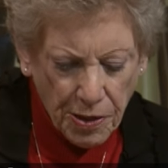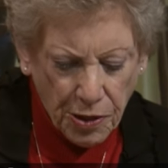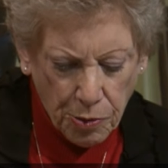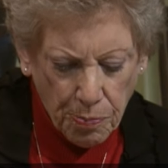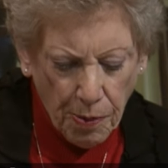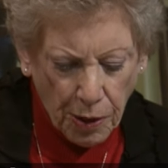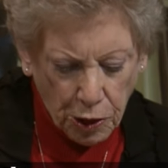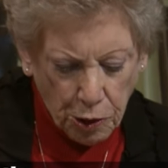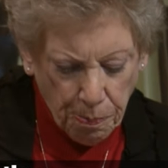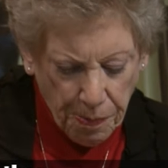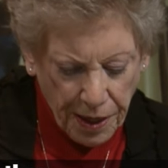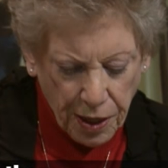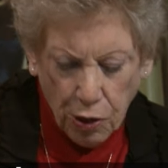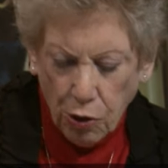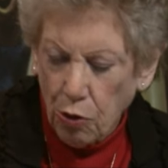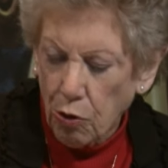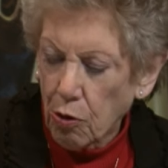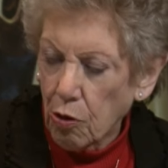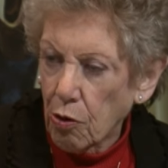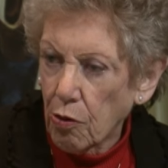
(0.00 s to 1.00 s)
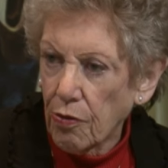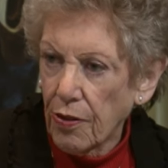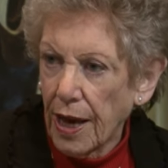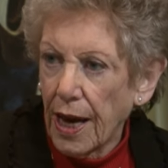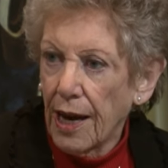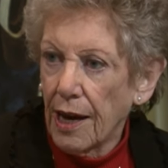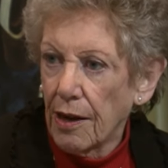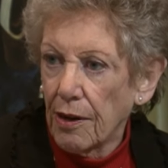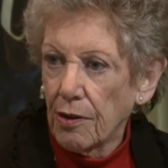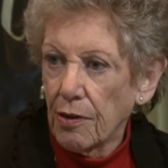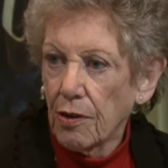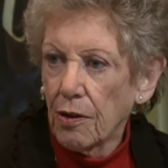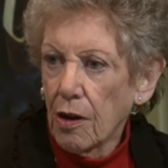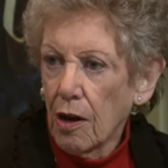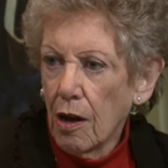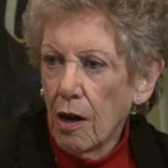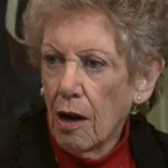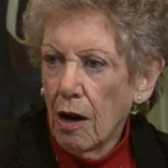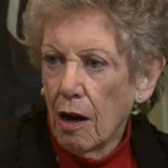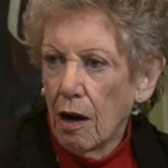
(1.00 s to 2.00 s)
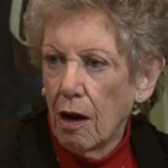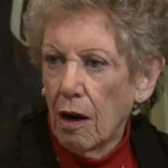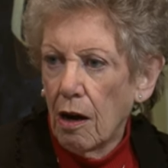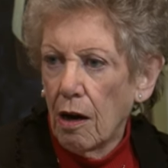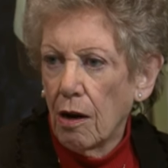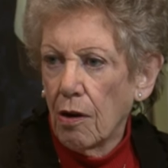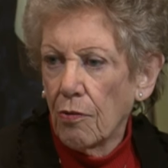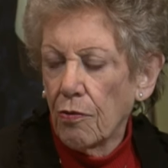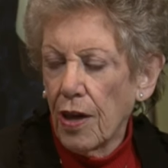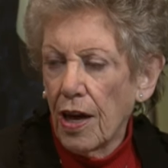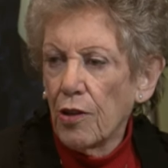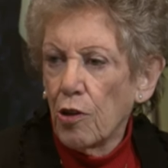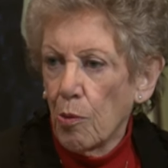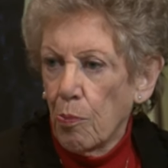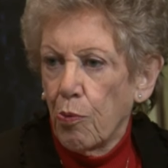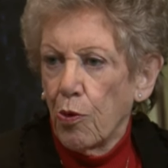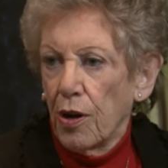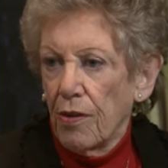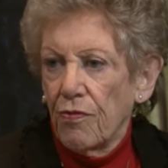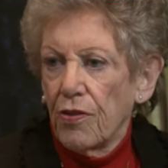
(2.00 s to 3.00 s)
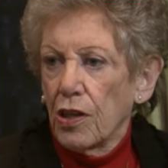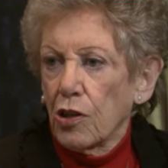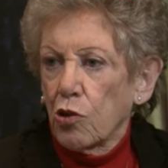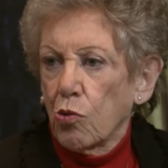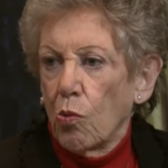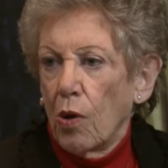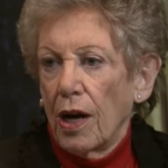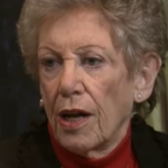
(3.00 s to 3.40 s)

It's much bigger than uh, than the previous mm-hmm.